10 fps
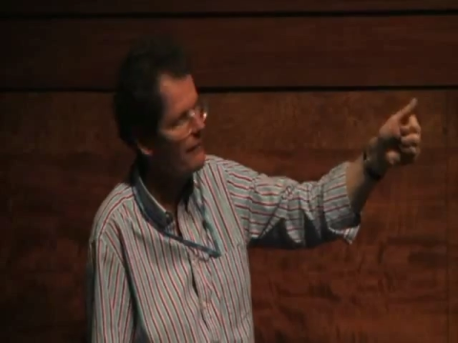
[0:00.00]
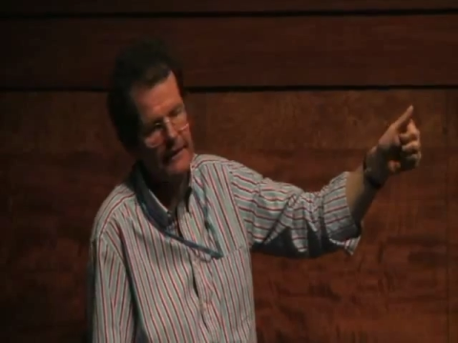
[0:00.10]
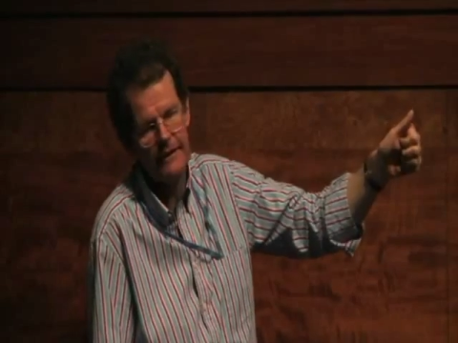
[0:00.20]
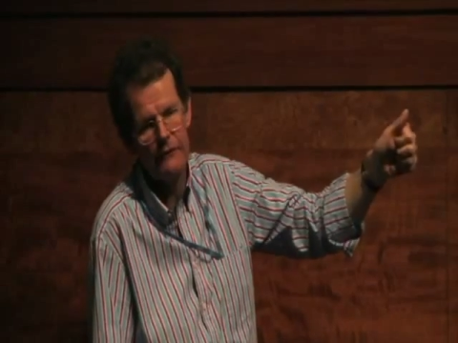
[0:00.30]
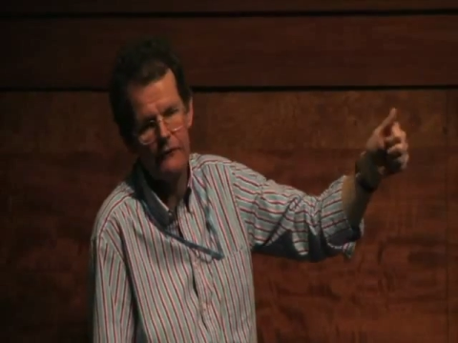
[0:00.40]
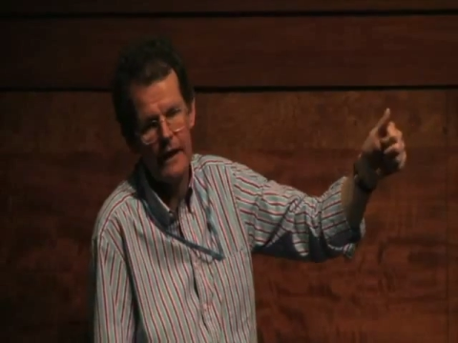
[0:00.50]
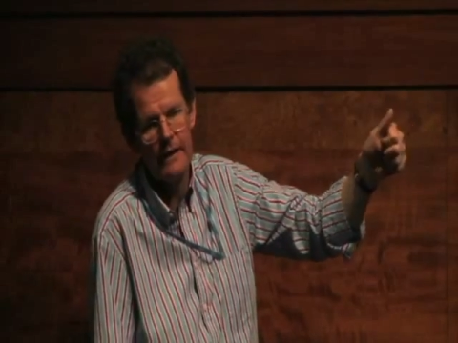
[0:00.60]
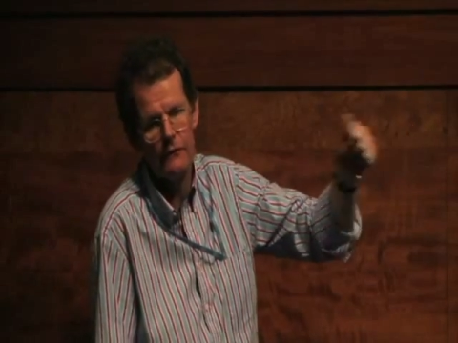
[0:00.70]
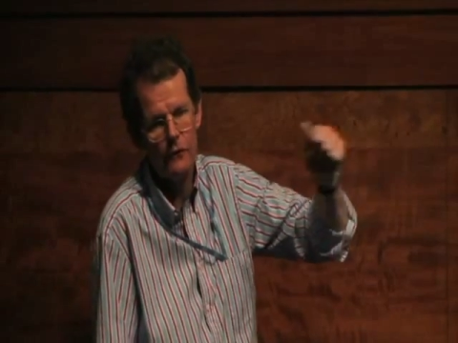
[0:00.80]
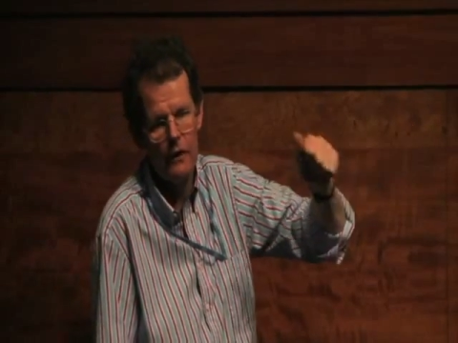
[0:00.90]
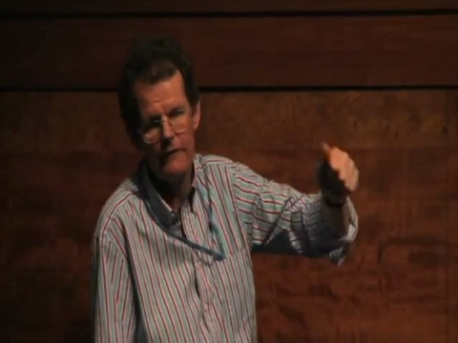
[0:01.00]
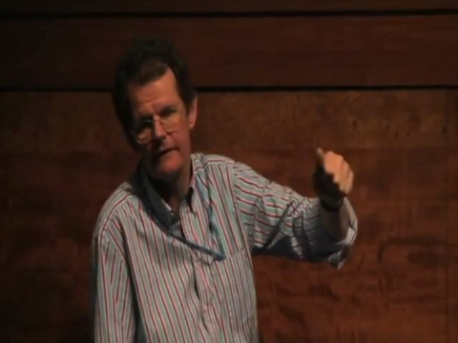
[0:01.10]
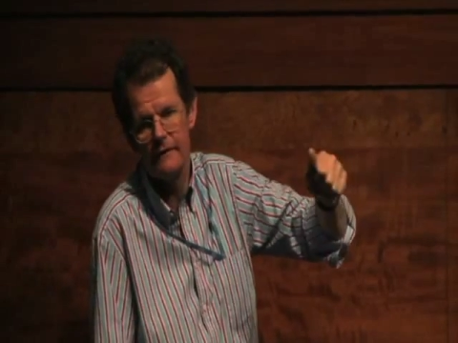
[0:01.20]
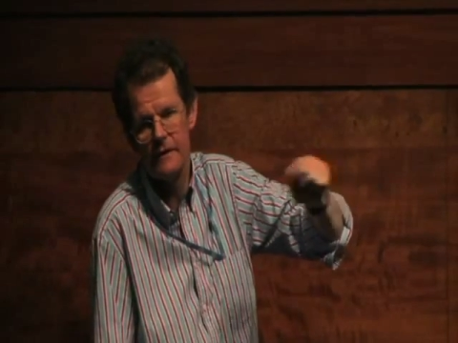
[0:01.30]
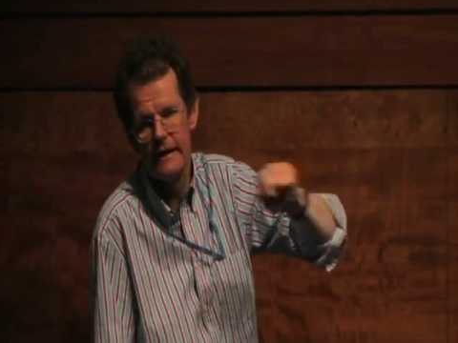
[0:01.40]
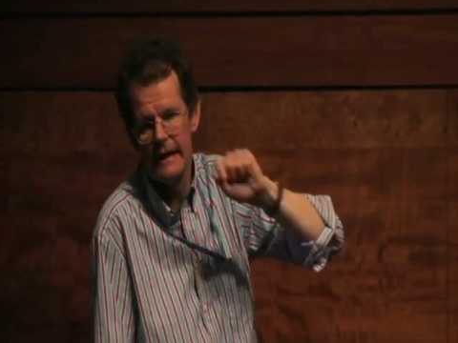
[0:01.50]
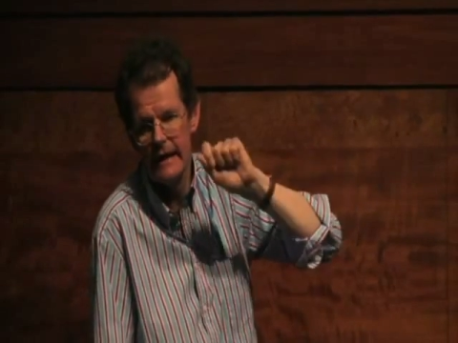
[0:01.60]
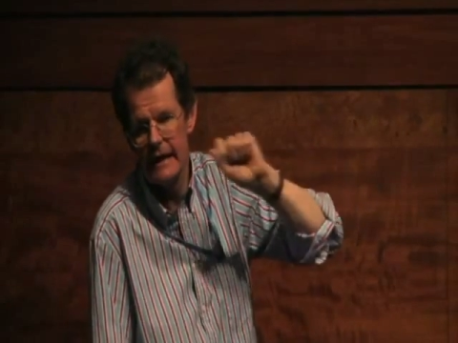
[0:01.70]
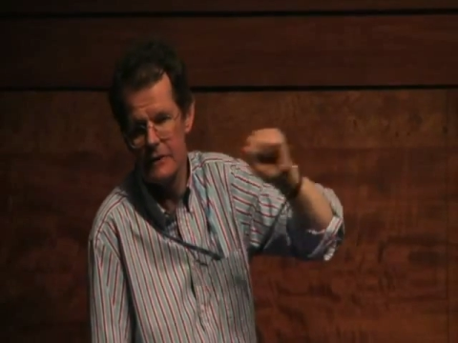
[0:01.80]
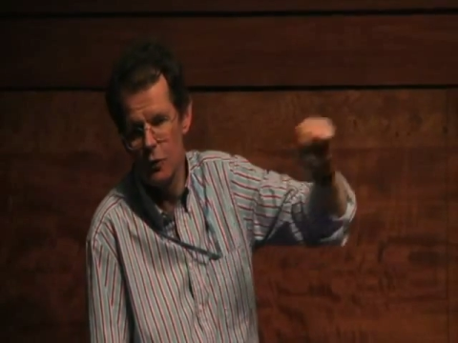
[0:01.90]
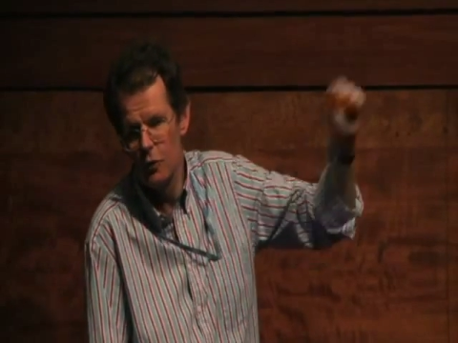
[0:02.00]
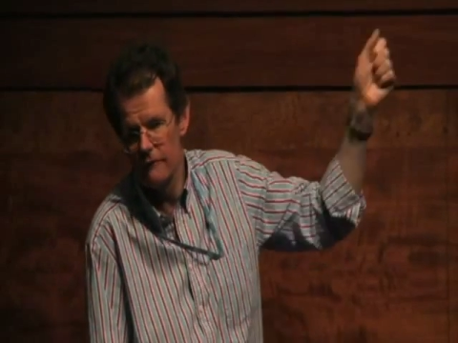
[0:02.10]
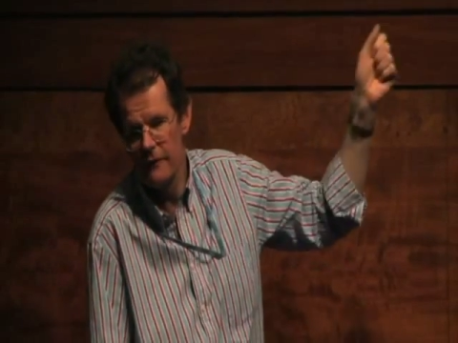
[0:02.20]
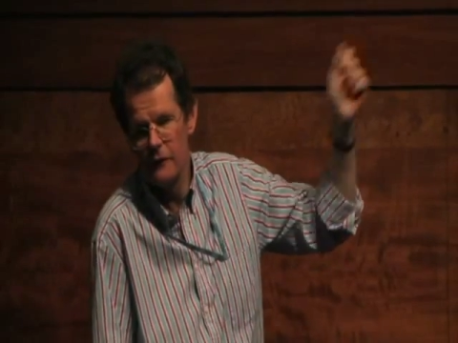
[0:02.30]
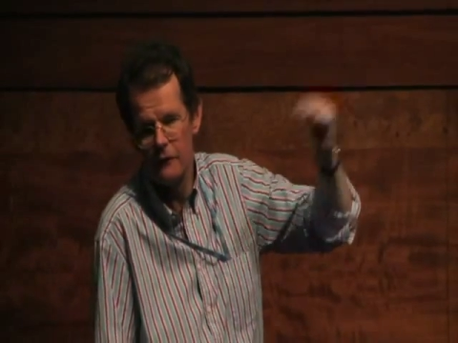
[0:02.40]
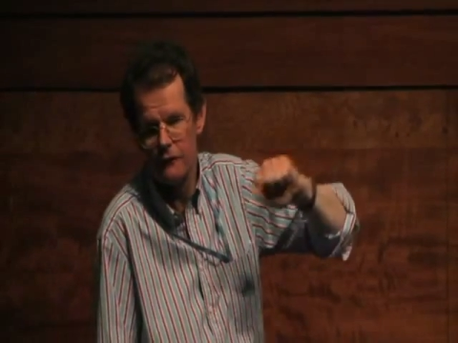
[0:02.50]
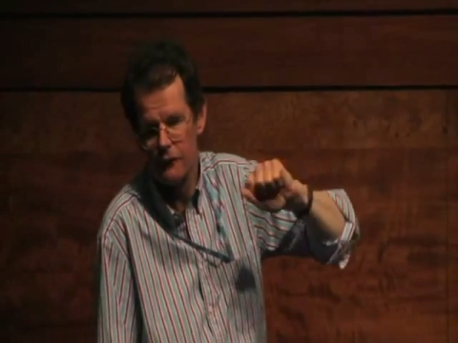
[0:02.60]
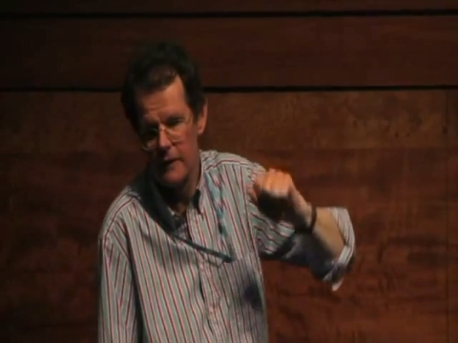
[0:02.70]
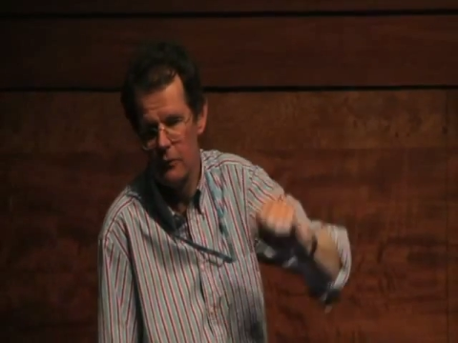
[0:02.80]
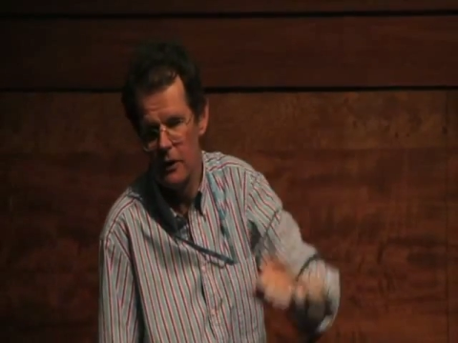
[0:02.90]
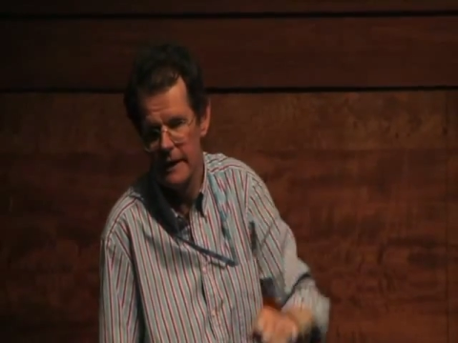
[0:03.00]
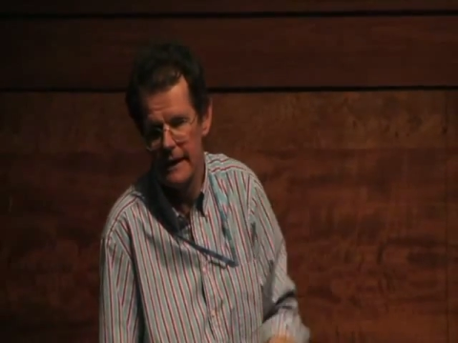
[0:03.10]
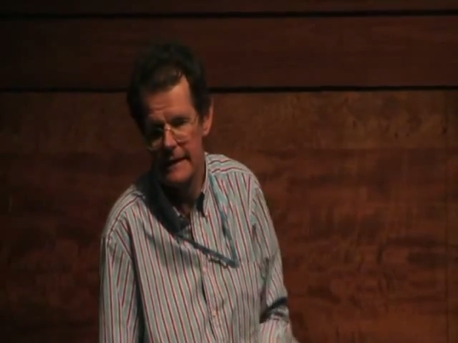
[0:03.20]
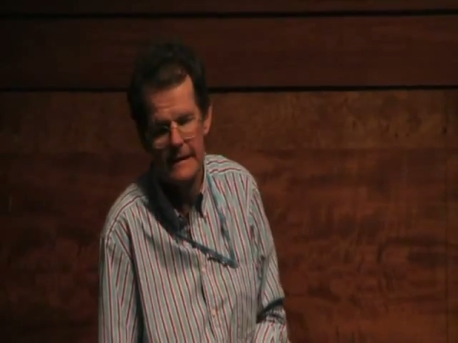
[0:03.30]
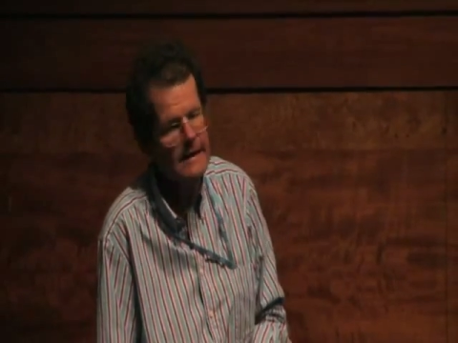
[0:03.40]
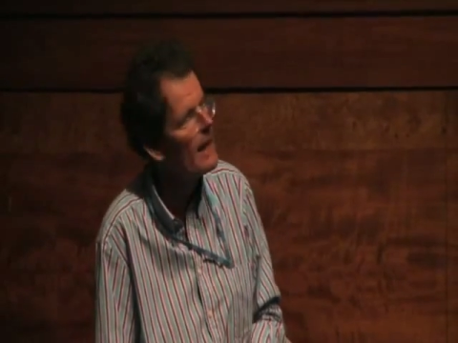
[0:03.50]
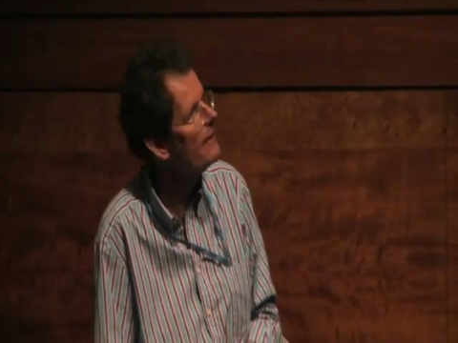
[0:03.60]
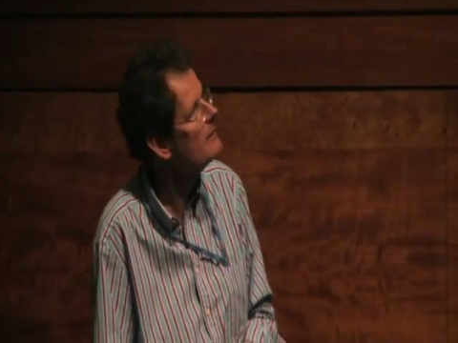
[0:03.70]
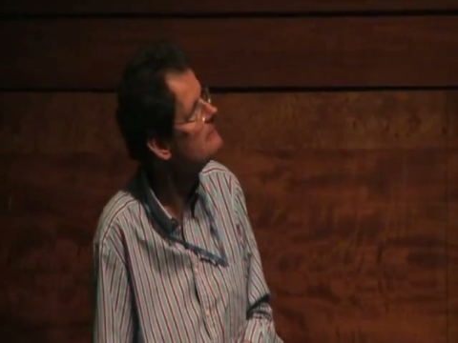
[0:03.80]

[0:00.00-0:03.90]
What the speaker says: I think it's standards, or I think it's all of those three working together.